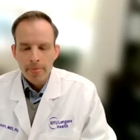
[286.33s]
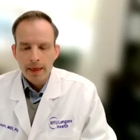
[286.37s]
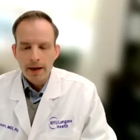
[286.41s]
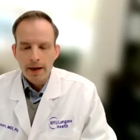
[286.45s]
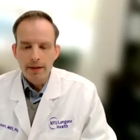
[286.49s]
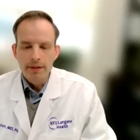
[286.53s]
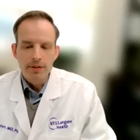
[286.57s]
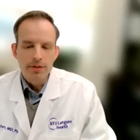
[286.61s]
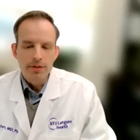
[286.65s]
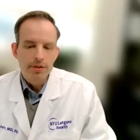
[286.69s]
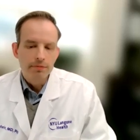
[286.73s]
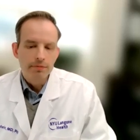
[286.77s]

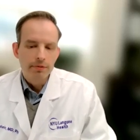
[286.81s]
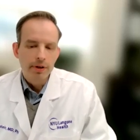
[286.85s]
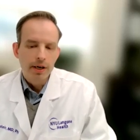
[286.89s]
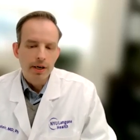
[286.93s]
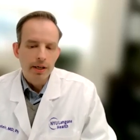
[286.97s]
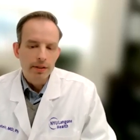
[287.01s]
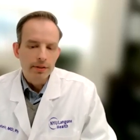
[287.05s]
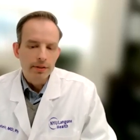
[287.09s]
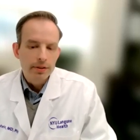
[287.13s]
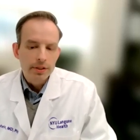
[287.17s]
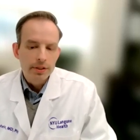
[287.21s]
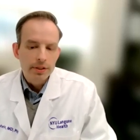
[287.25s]
I did some
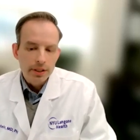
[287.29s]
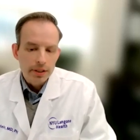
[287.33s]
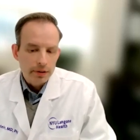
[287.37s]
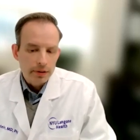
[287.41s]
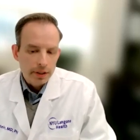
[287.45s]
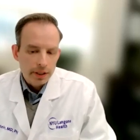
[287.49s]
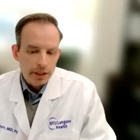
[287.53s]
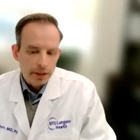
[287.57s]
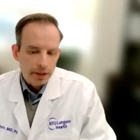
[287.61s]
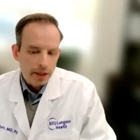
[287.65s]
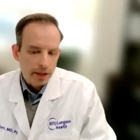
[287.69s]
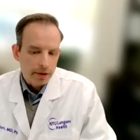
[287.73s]

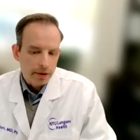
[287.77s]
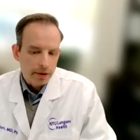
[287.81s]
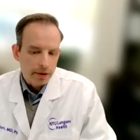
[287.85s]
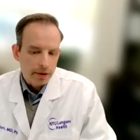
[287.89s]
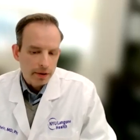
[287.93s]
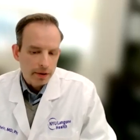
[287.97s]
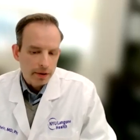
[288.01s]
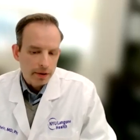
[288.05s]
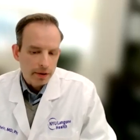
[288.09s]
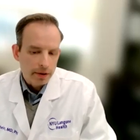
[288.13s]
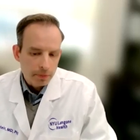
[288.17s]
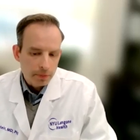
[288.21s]
volunteering, like
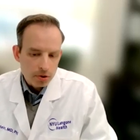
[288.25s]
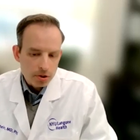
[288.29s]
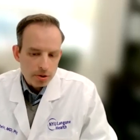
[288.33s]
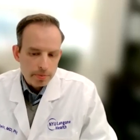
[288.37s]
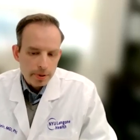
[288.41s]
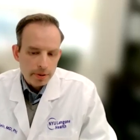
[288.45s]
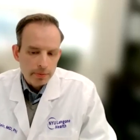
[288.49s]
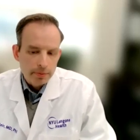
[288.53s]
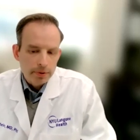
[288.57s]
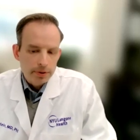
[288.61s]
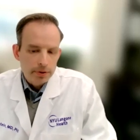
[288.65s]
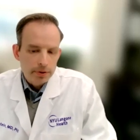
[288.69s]
most
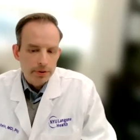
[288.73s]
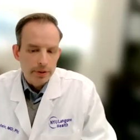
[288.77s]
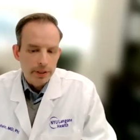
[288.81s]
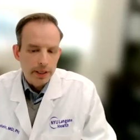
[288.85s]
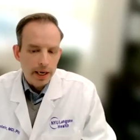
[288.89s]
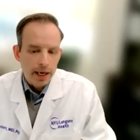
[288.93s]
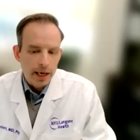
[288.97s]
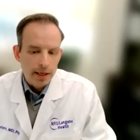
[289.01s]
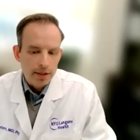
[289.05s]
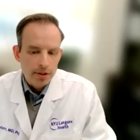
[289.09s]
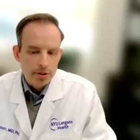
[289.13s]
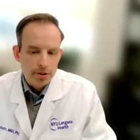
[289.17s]
people do in a
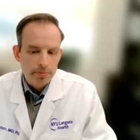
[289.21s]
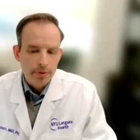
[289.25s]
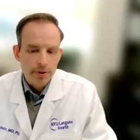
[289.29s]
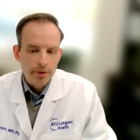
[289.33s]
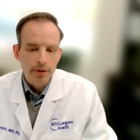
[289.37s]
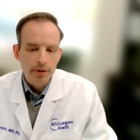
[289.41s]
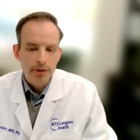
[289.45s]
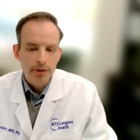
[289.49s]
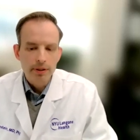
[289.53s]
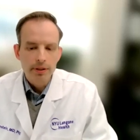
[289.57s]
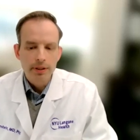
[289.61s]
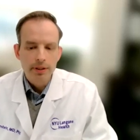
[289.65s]

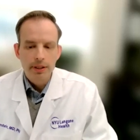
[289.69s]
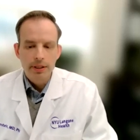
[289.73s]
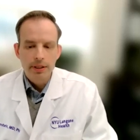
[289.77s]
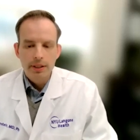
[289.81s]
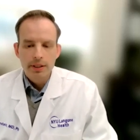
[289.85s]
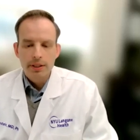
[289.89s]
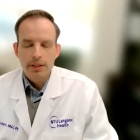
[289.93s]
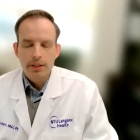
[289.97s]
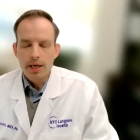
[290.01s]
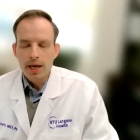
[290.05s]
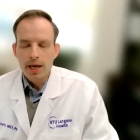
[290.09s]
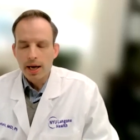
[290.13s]
hospital,
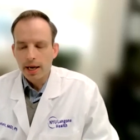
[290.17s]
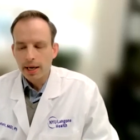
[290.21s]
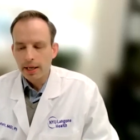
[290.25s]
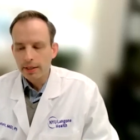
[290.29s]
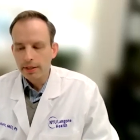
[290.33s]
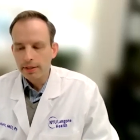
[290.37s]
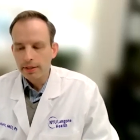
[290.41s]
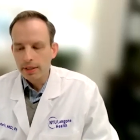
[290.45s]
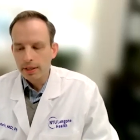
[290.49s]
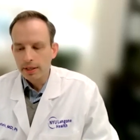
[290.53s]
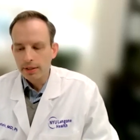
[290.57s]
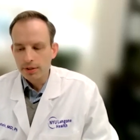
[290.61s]
and
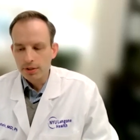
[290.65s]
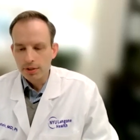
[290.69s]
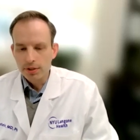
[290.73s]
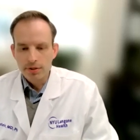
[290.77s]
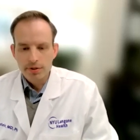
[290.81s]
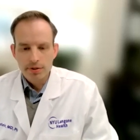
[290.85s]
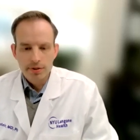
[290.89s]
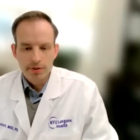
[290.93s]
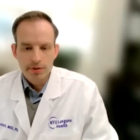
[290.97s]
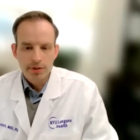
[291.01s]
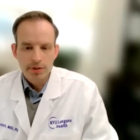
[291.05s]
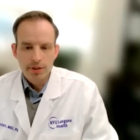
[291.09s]

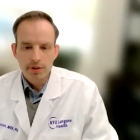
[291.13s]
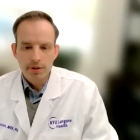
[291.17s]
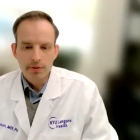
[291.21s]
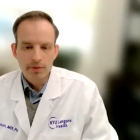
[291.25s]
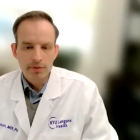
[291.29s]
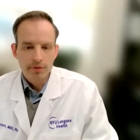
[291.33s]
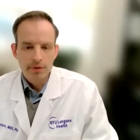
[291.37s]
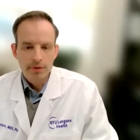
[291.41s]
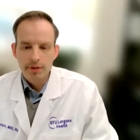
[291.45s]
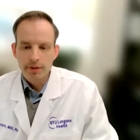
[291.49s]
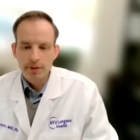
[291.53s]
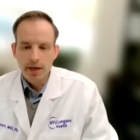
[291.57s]
just
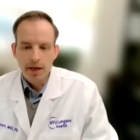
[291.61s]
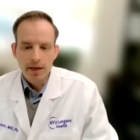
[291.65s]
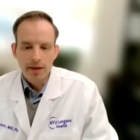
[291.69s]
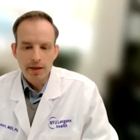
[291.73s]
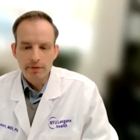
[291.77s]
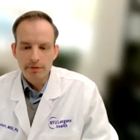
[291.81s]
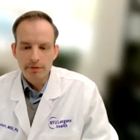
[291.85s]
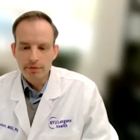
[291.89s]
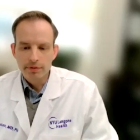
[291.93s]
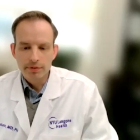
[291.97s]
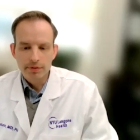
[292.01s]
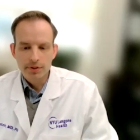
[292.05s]
kind
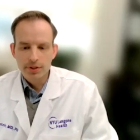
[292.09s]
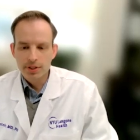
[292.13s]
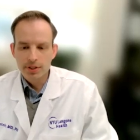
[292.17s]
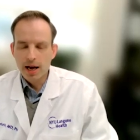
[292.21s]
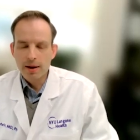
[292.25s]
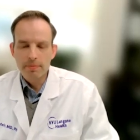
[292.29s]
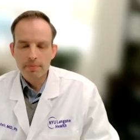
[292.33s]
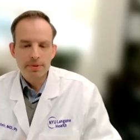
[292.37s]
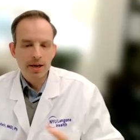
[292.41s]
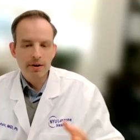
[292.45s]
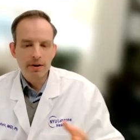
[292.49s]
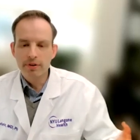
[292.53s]
of
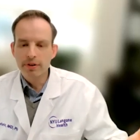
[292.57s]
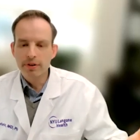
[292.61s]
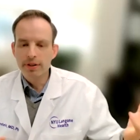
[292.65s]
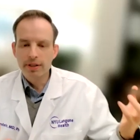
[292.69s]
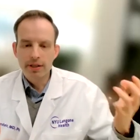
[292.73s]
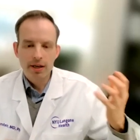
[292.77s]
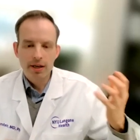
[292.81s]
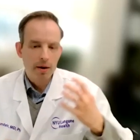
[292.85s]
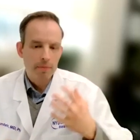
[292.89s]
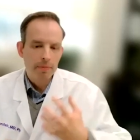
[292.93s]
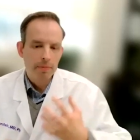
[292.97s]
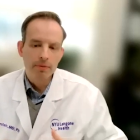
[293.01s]
sapped
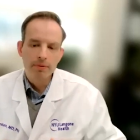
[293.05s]
everything up.